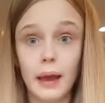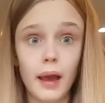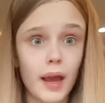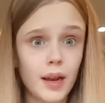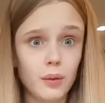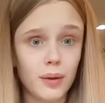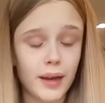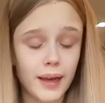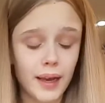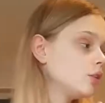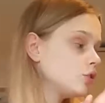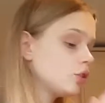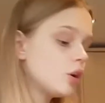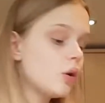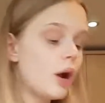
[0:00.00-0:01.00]
anyway.
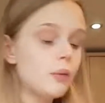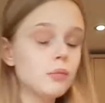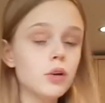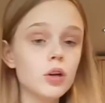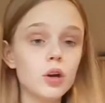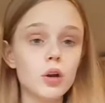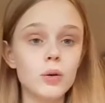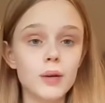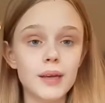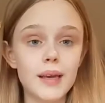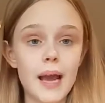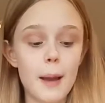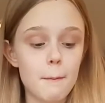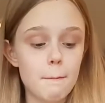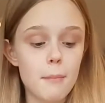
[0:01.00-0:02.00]
So I'm gonna go and get
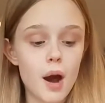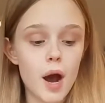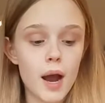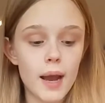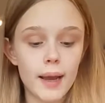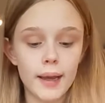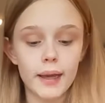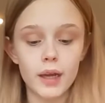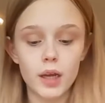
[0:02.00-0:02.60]
my